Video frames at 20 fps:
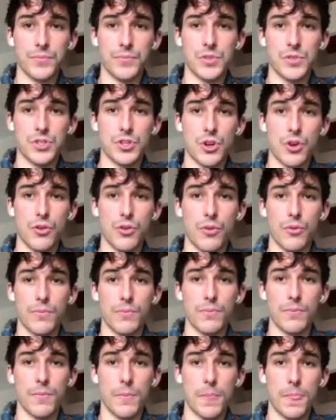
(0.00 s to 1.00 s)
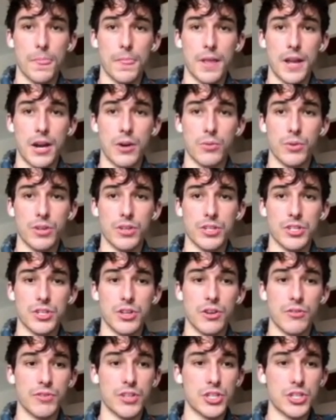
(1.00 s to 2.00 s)
So how we're going to
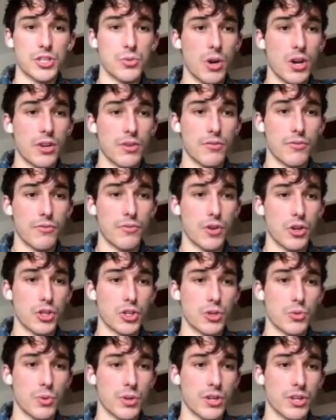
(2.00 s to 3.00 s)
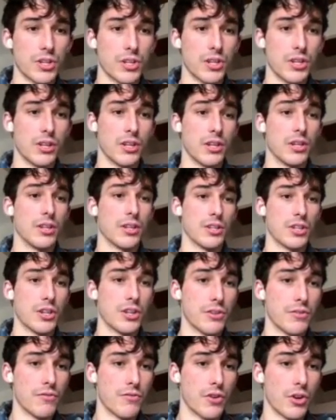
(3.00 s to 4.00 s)
solve this one, first we're going to
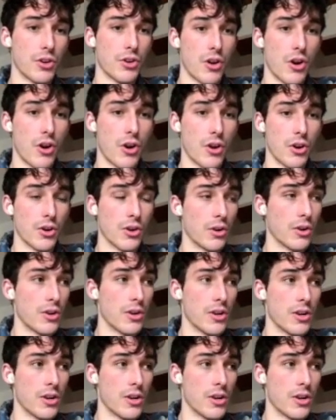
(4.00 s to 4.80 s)
convert our